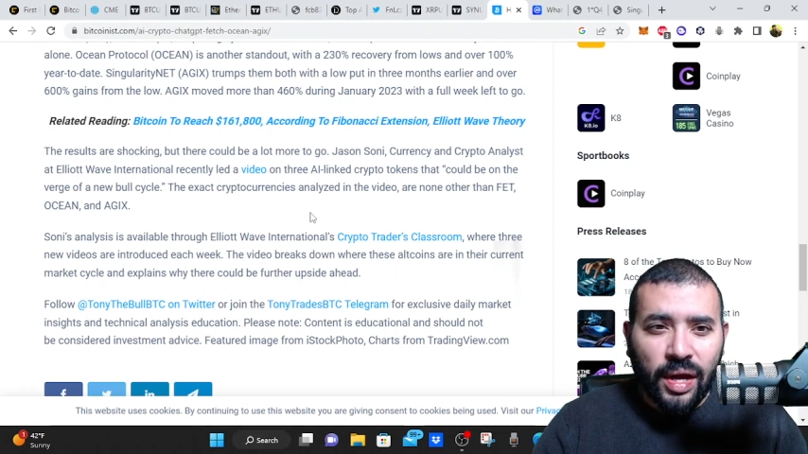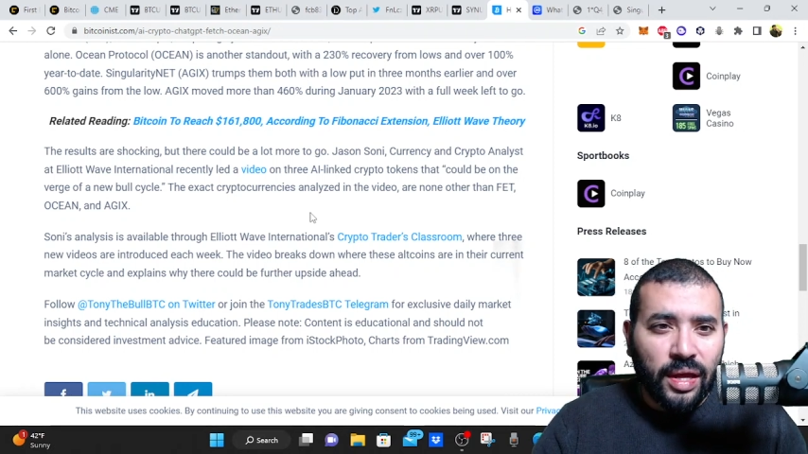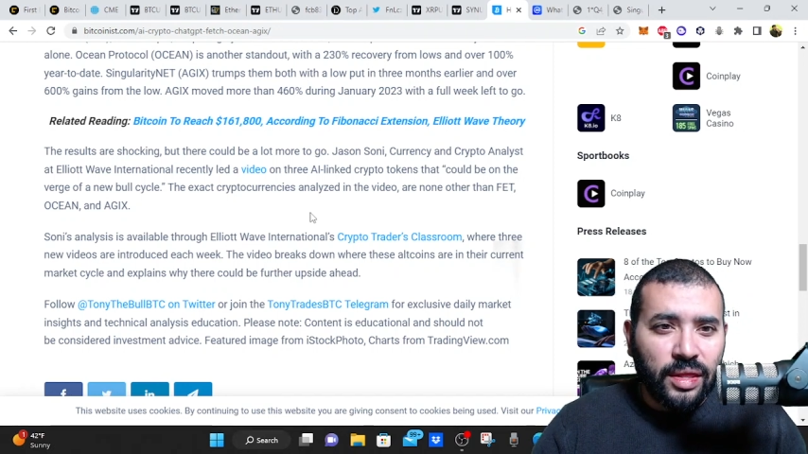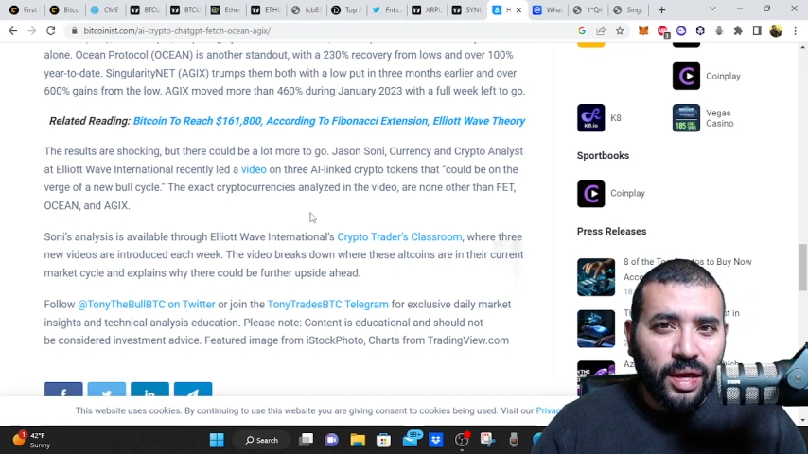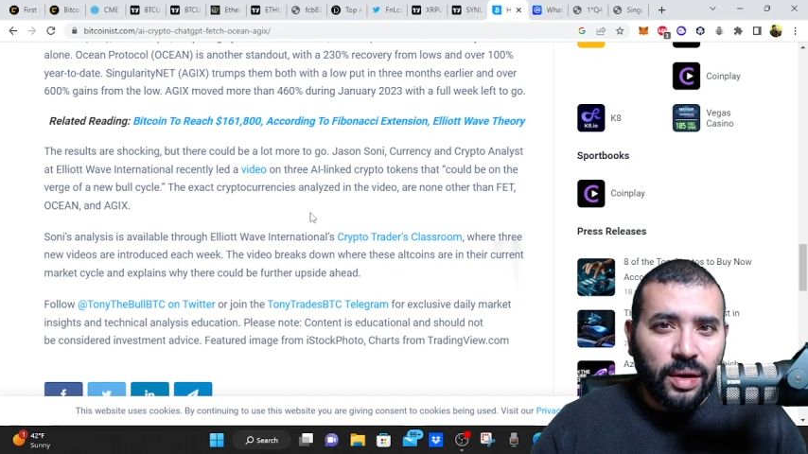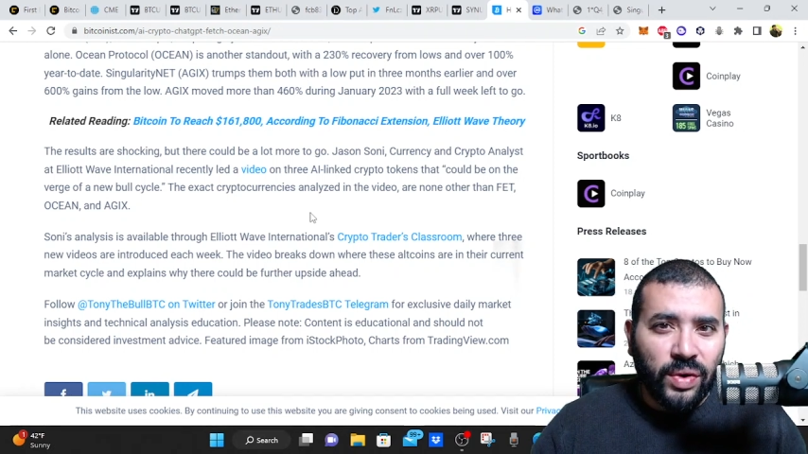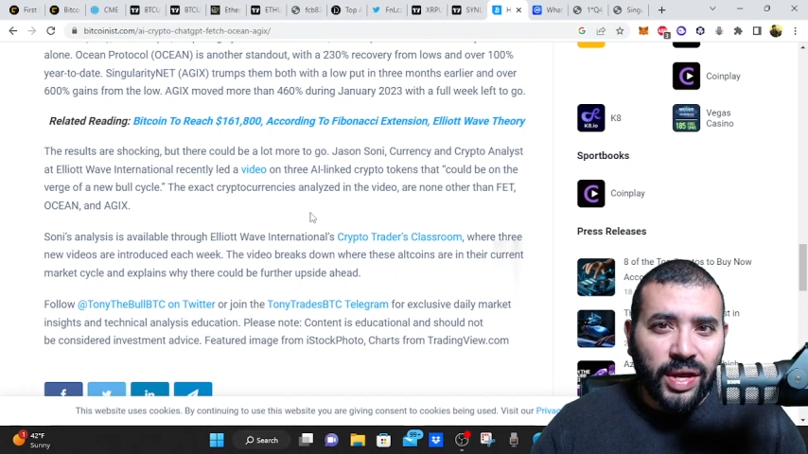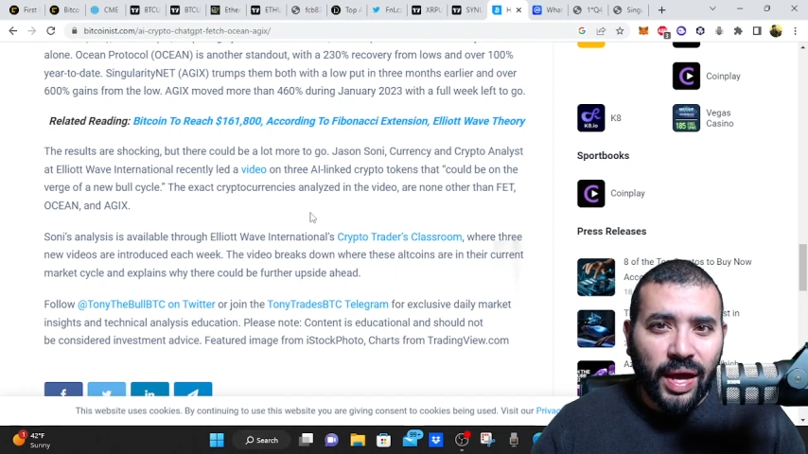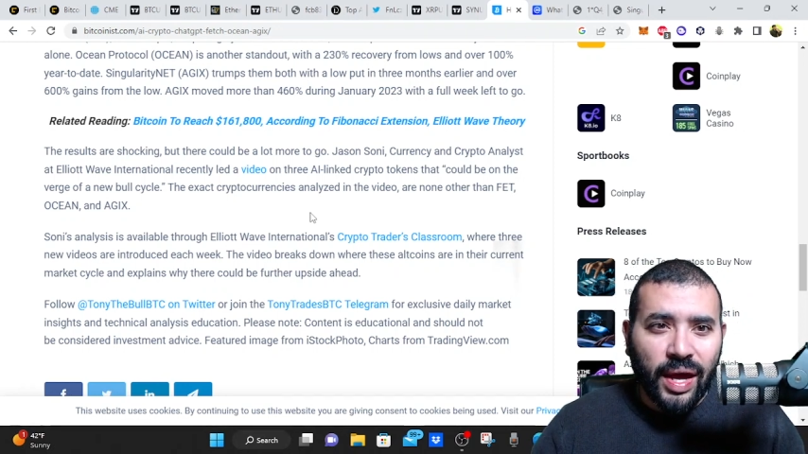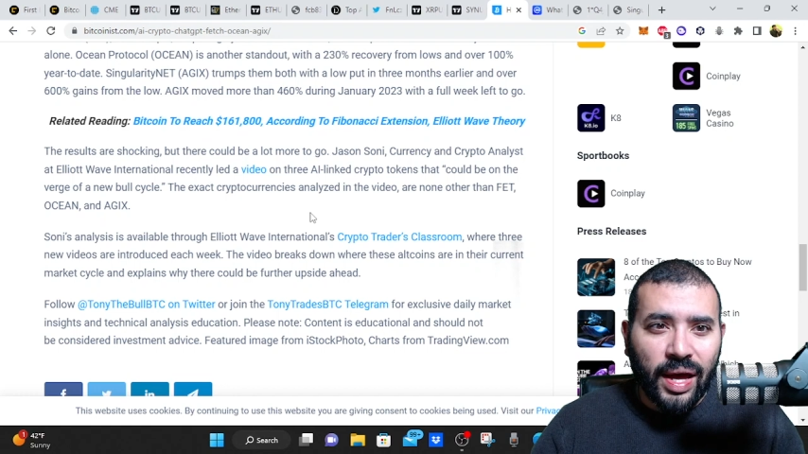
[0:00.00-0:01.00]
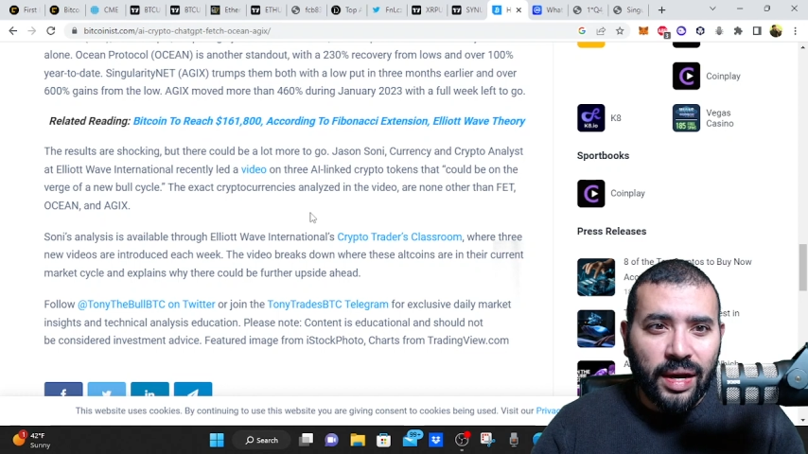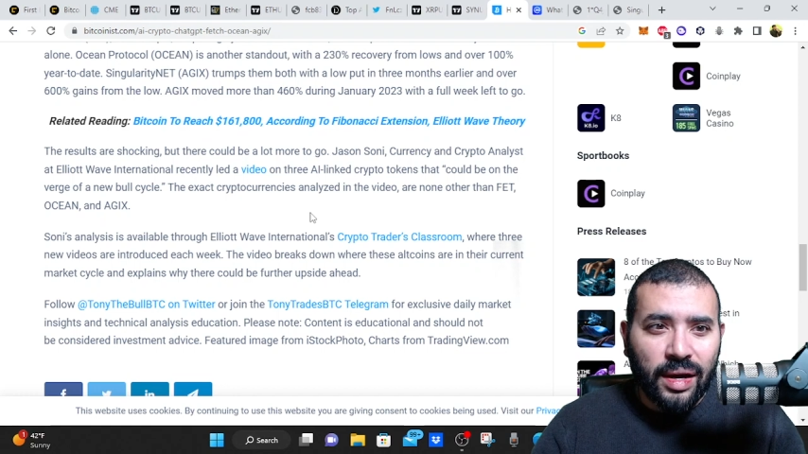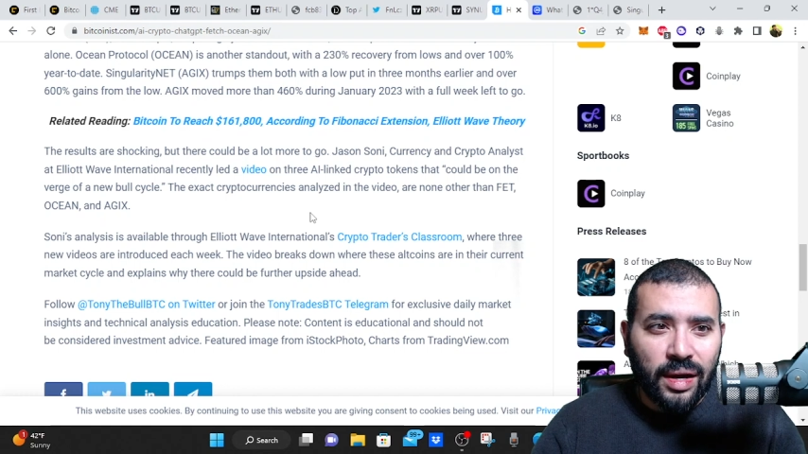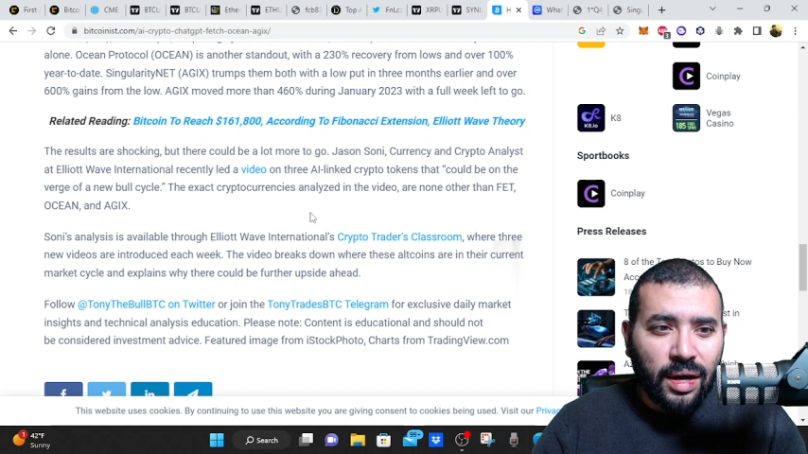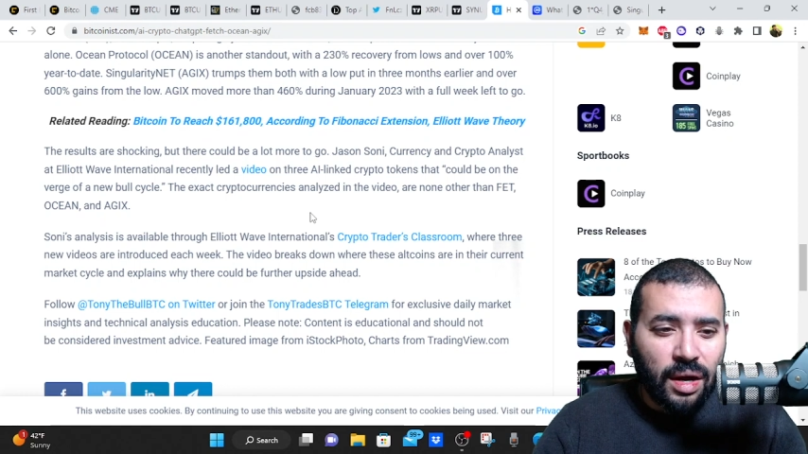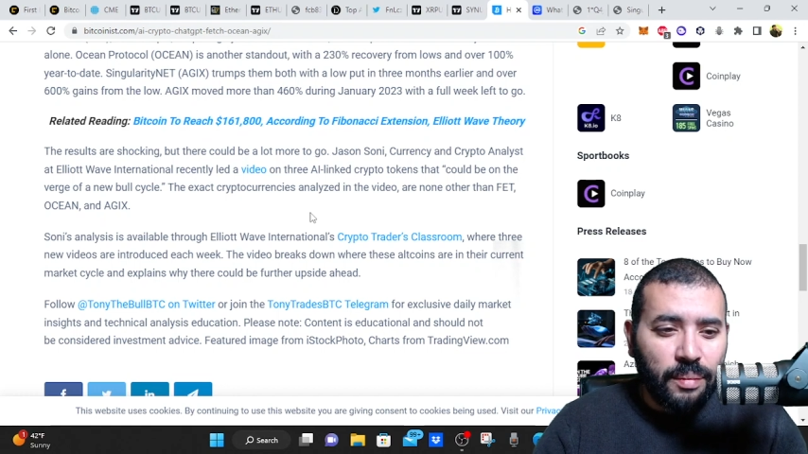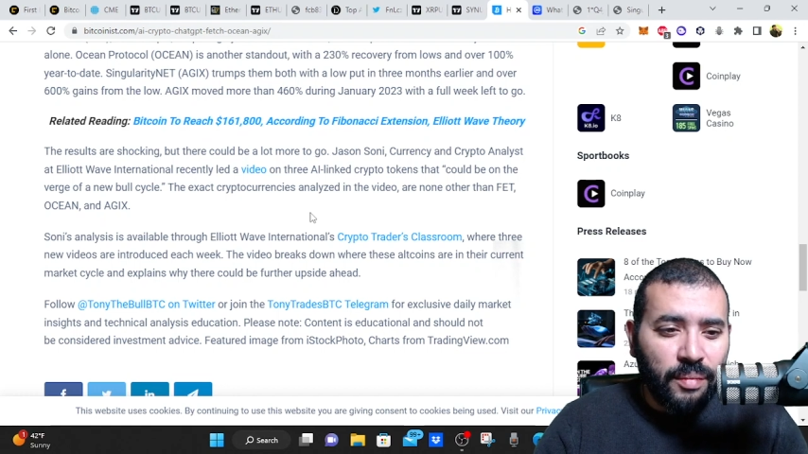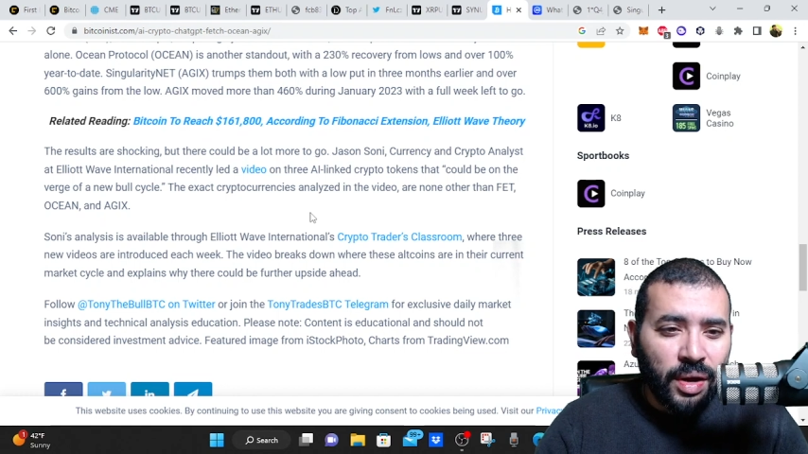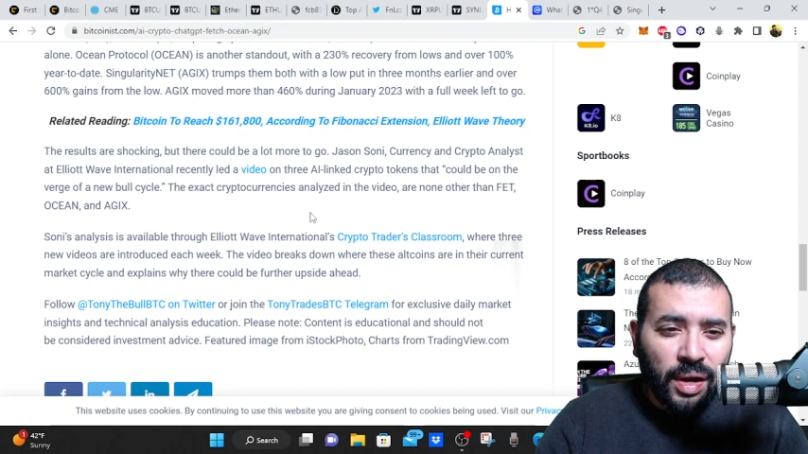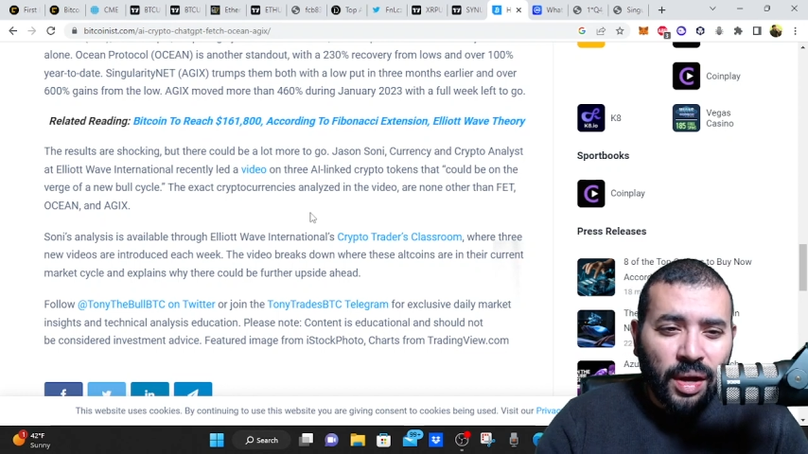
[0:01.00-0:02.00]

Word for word: And then we had, um,